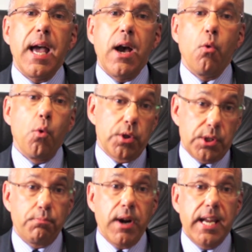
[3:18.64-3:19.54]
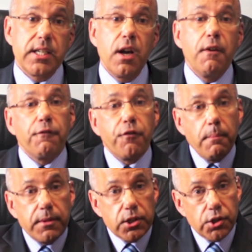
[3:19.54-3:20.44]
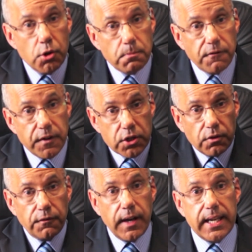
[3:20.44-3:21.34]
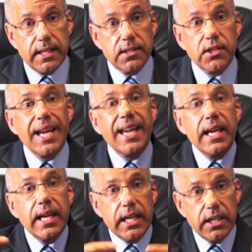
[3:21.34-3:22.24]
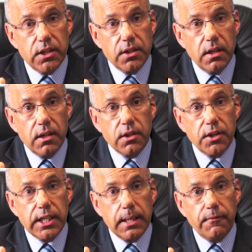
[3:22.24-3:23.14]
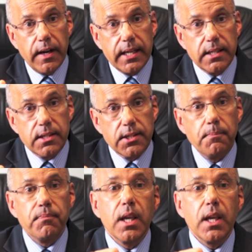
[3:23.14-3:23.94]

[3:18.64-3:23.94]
uh, or spread from the superficial veins into the deep veins.